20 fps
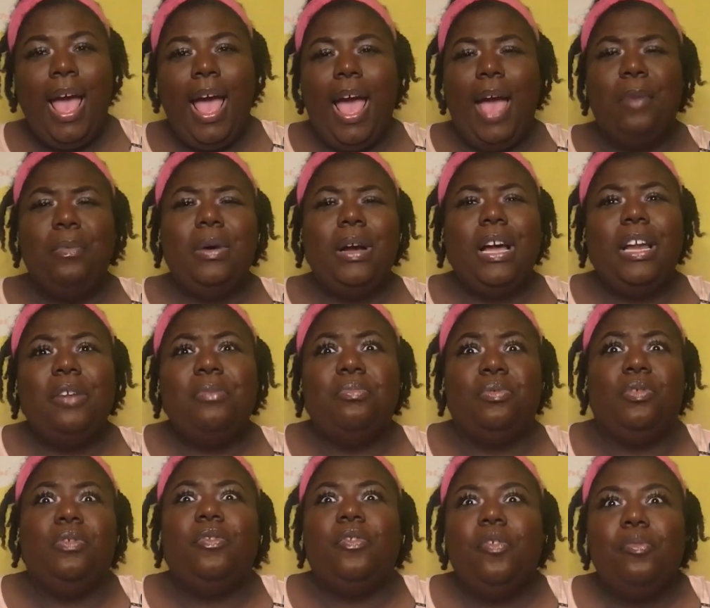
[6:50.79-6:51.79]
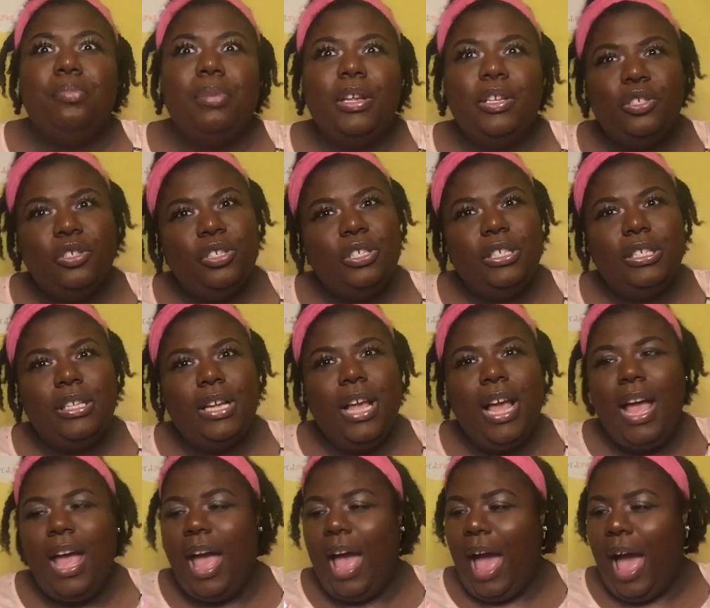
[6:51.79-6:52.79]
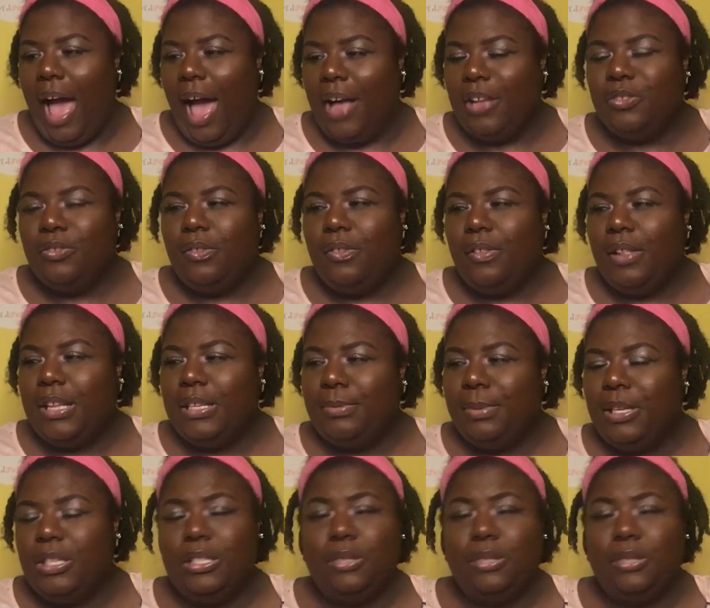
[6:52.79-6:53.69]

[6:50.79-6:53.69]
and what kind of beautiful pictures she has on the next page.